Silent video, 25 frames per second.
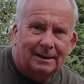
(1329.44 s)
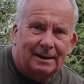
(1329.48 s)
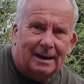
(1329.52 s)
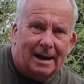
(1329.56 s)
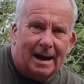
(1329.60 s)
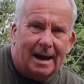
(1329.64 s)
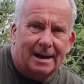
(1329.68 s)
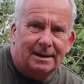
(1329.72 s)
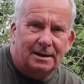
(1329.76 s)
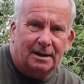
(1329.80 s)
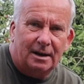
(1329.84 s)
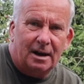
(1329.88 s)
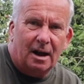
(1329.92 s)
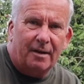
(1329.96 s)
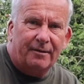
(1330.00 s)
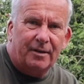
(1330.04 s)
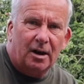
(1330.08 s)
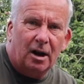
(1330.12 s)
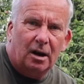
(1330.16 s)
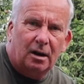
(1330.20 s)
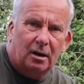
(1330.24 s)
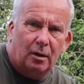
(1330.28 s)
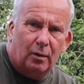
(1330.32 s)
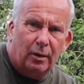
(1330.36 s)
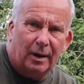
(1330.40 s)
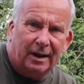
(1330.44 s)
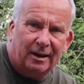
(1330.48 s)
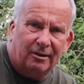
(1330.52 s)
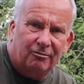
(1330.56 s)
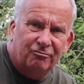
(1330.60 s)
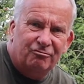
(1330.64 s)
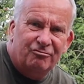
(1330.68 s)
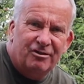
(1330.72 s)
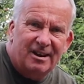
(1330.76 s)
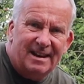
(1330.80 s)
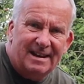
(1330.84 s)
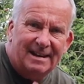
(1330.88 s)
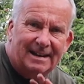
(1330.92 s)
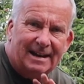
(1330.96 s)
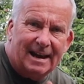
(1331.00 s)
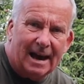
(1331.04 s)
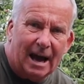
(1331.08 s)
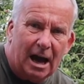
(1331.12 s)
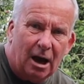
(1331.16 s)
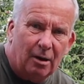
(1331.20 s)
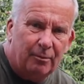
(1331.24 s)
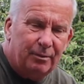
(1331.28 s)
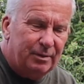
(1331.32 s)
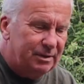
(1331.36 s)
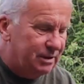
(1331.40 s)
And another quick
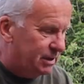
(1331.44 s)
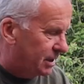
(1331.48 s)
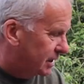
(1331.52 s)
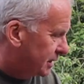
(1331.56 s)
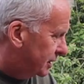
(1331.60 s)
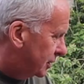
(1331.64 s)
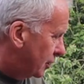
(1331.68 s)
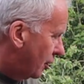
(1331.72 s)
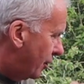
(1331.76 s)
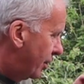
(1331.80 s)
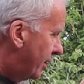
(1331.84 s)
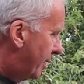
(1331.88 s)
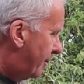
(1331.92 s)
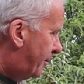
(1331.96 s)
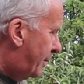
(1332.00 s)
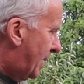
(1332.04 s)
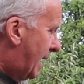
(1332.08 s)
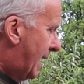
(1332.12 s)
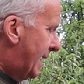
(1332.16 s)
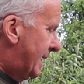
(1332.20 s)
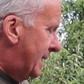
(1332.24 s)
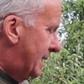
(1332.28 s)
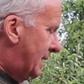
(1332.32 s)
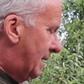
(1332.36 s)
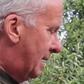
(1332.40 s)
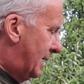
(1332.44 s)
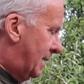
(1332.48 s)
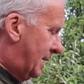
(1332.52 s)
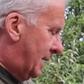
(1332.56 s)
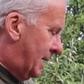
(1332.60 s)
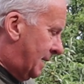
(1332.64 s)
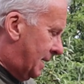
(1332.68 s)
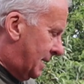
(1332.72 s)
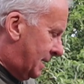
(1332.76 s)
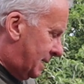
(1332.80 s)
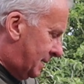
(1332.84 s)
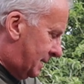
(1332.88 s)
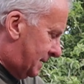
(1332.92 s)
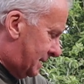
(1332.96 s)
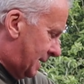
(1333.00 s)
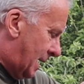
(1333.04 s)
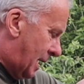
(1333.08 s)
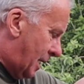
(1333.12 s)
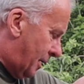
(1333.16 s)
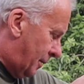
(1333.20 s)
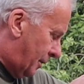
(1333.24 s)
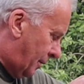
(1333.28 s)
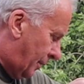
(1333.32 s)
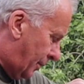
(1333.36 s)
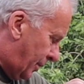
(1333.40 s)
recap just on the bait.
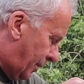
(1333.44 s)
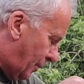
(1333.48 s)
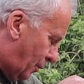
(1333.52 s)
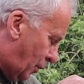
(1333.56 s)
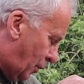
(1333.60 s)
So the